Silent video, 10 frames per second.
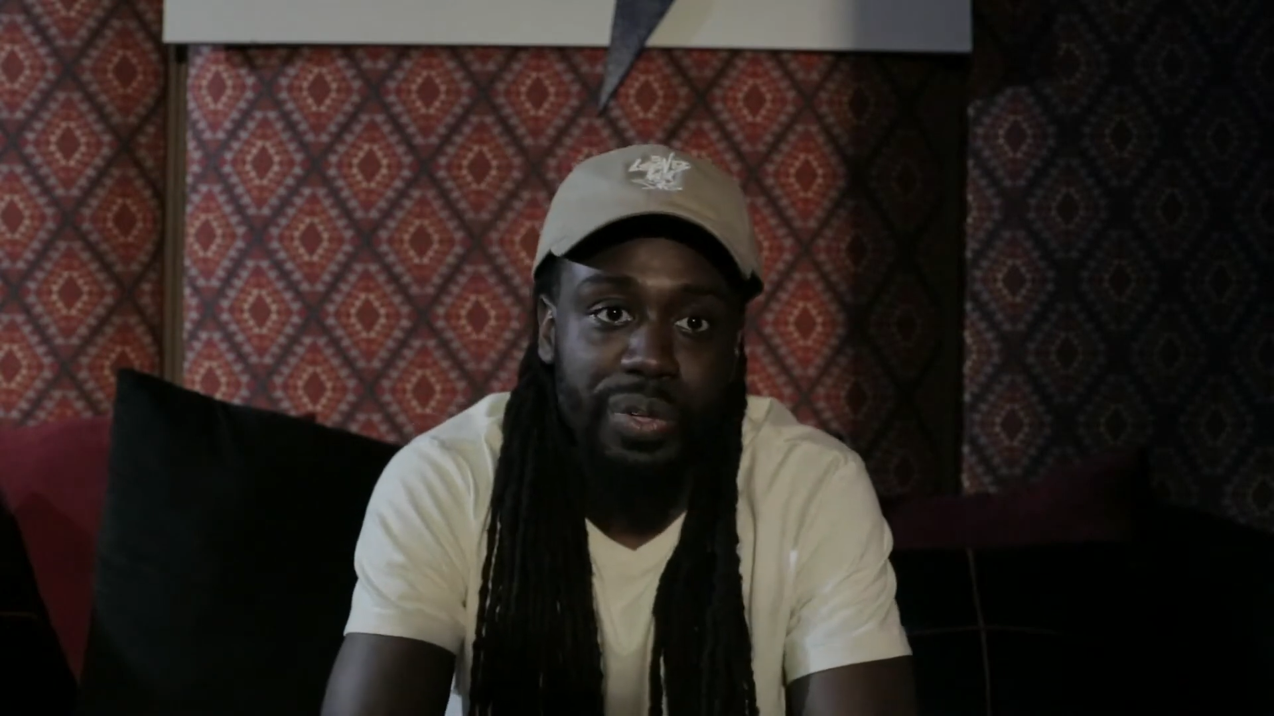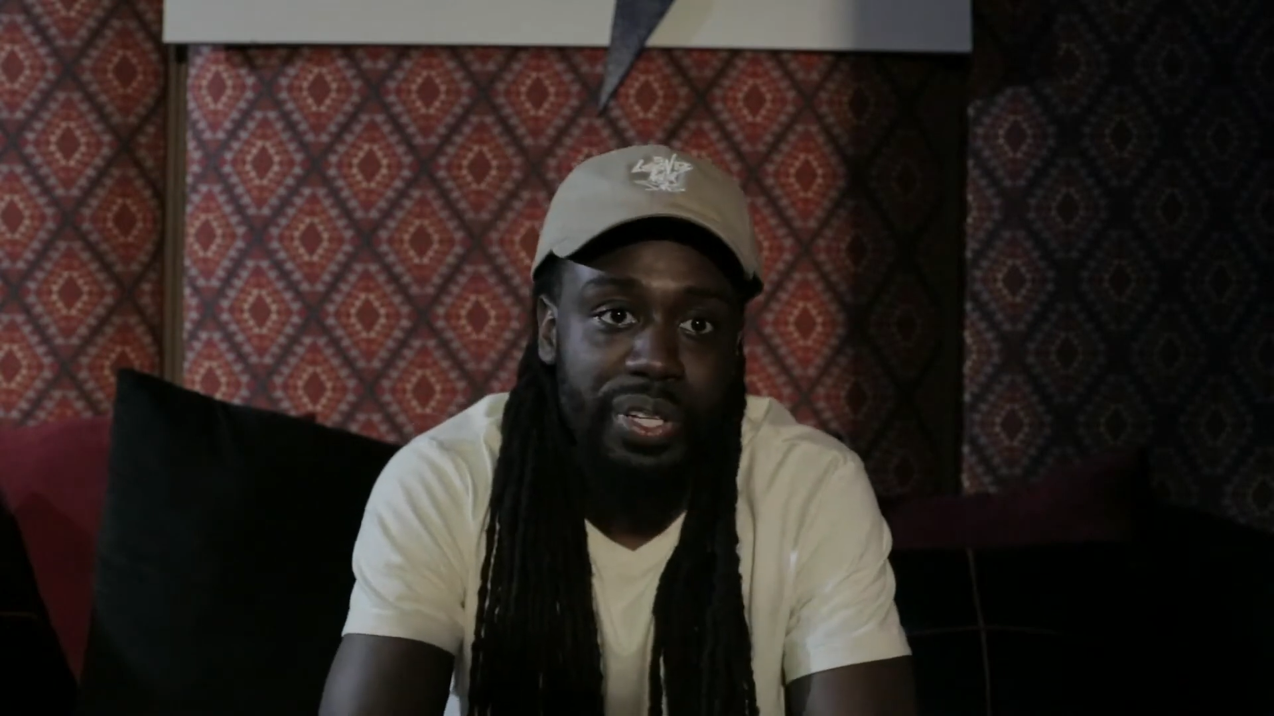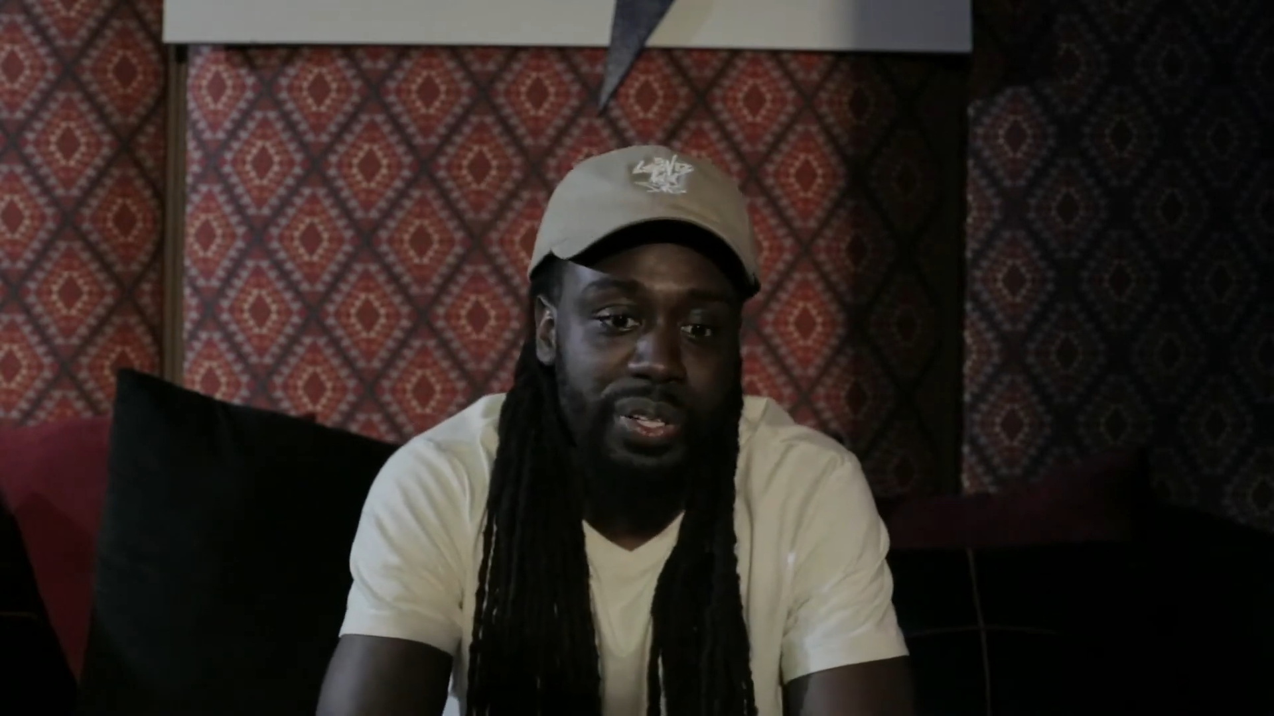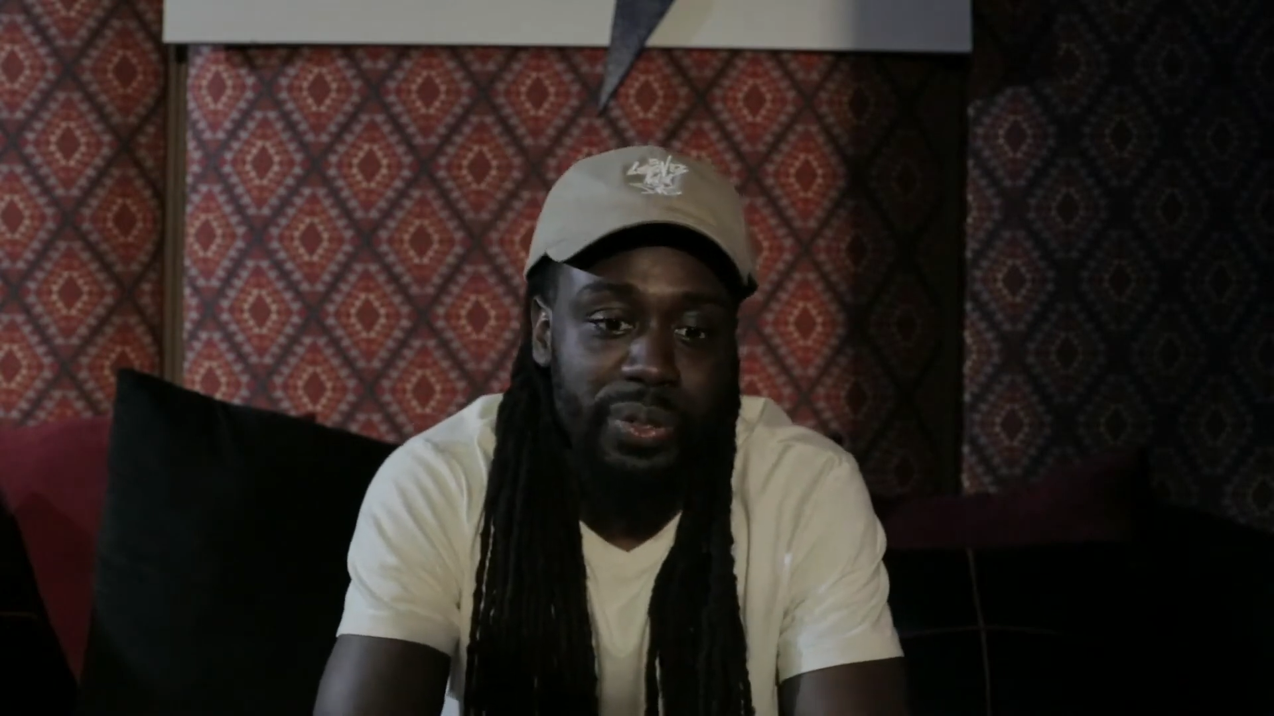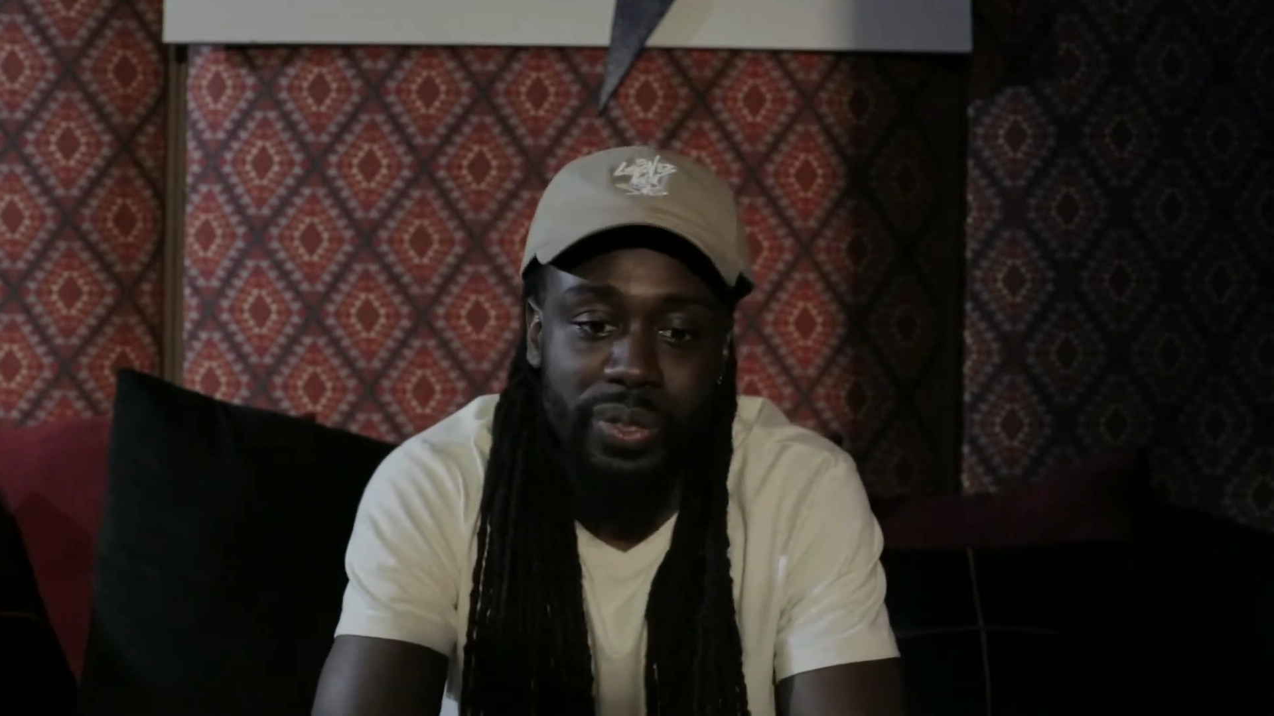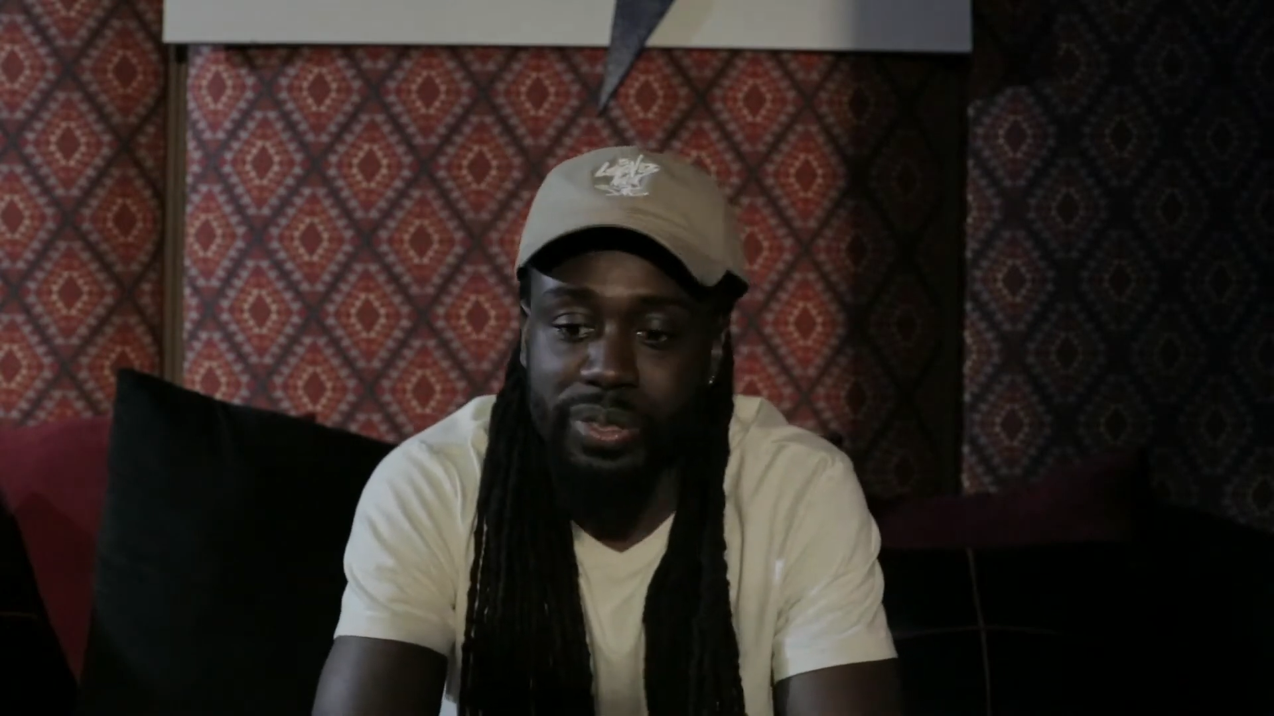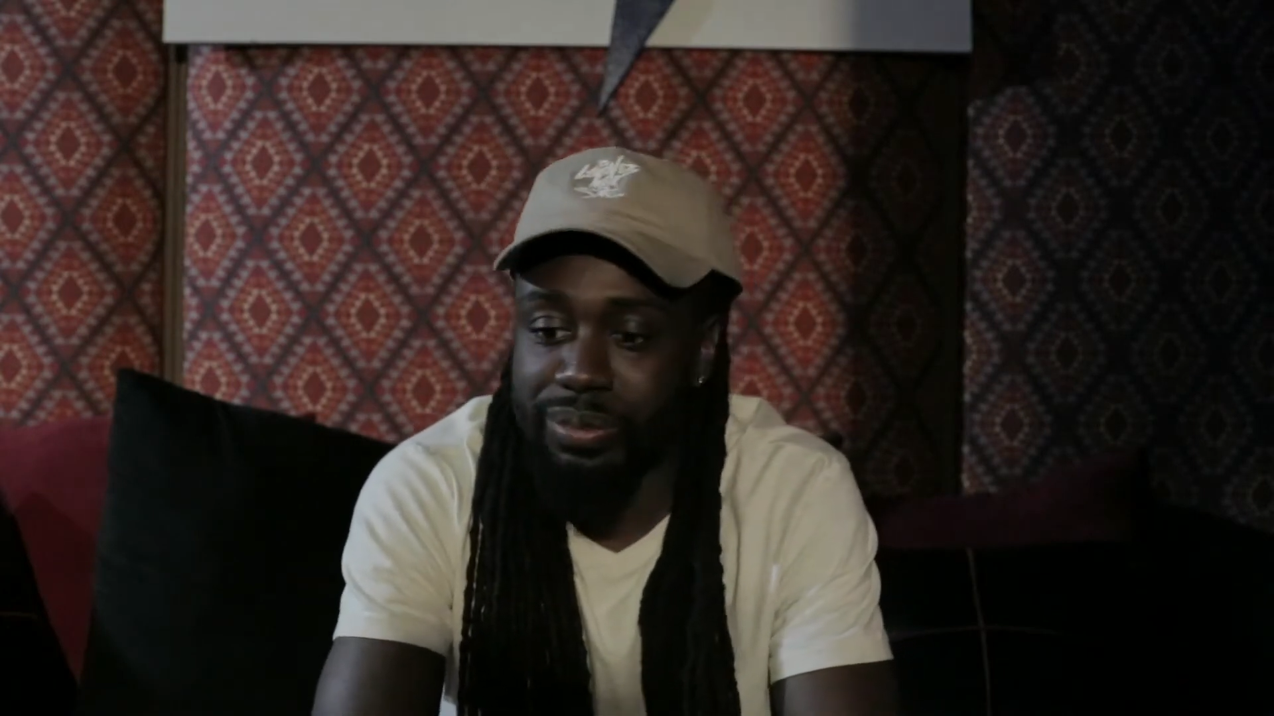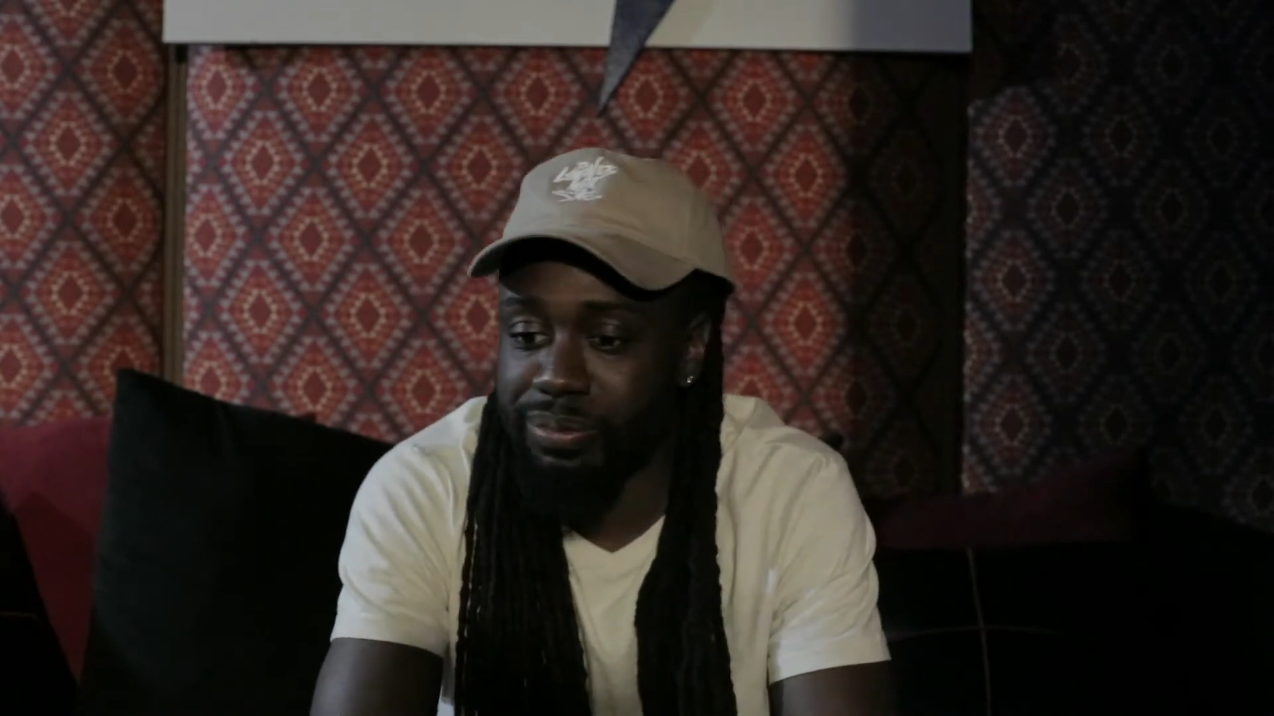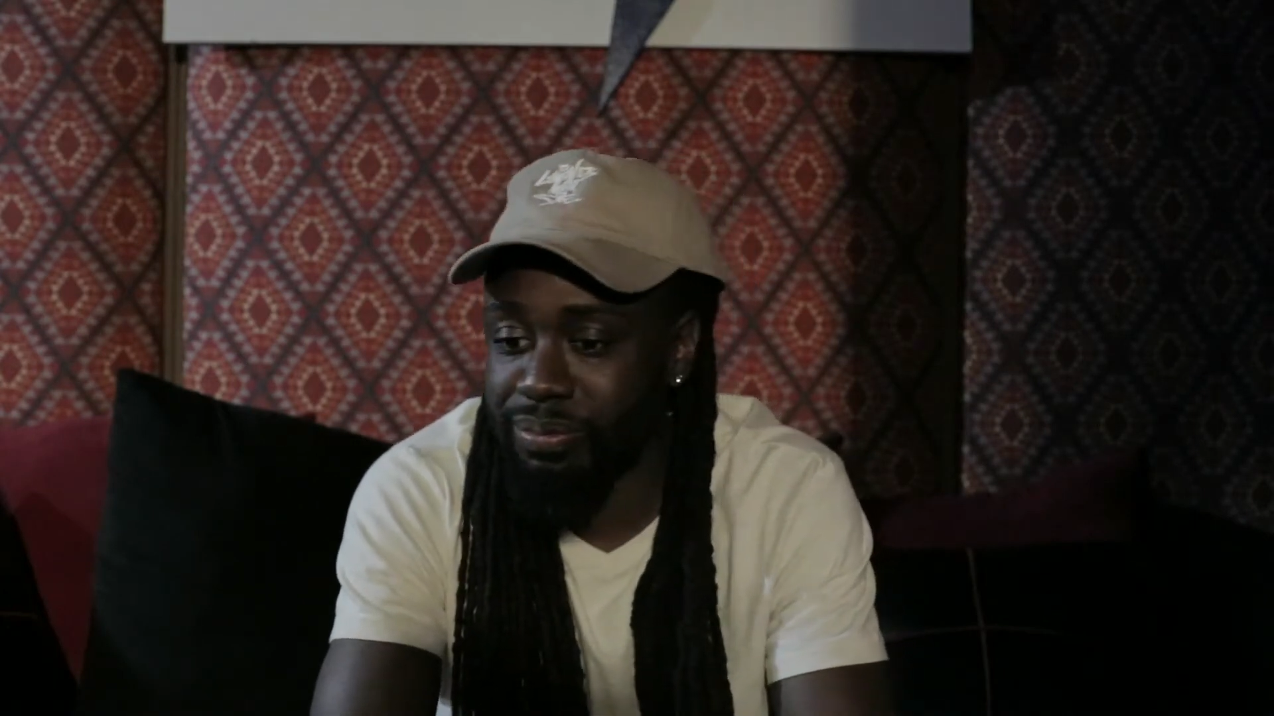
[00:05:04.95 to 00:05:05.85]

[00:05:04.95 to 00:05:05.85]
me on